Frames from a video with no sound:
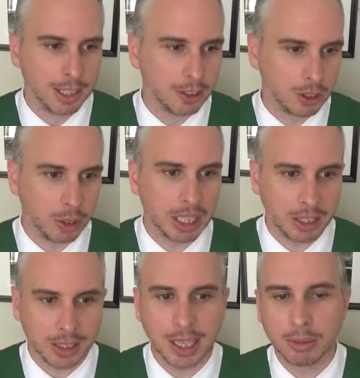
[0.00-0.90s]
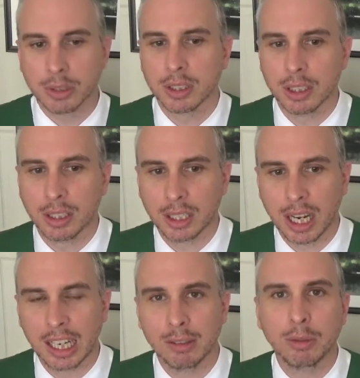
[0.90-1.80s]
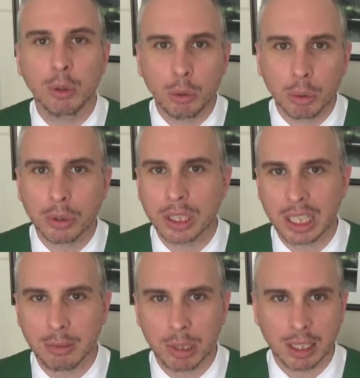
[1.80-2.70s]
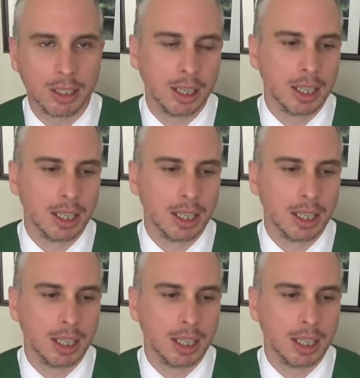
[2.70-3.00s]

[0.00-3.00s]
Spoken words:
So I thought that was a kind of cool tidbit